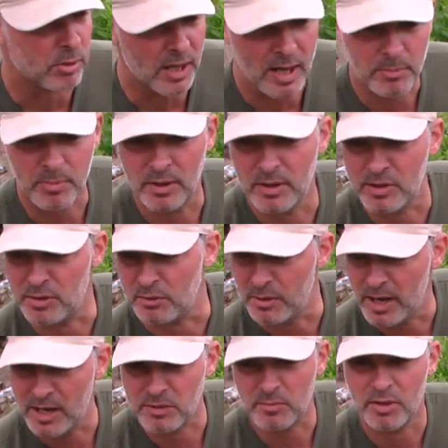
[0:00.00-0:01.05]
blackberries and
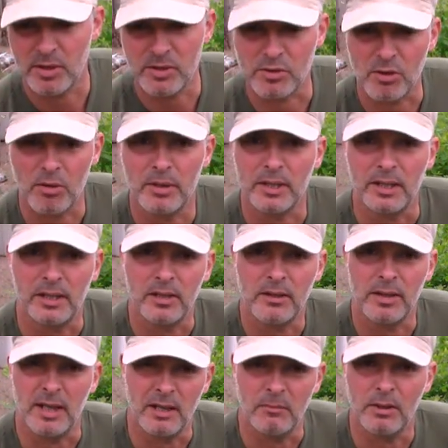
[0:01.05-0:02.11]
raspberries growing in
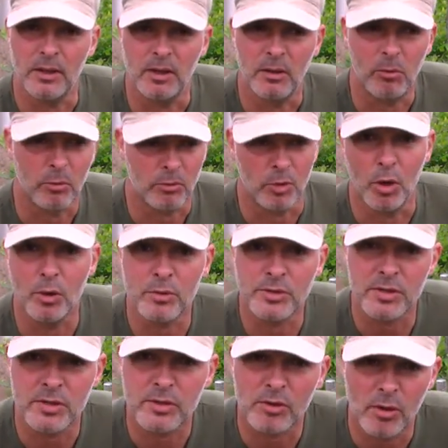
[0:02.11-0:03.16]
here. I get uh,
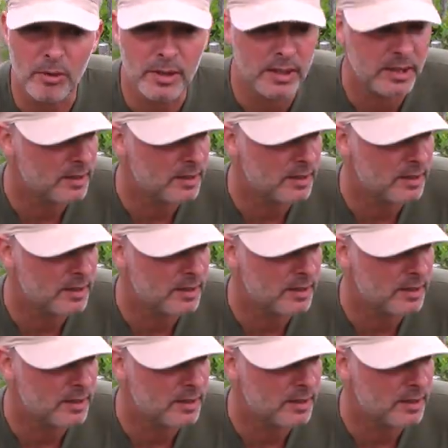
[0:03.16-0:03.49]
roses growing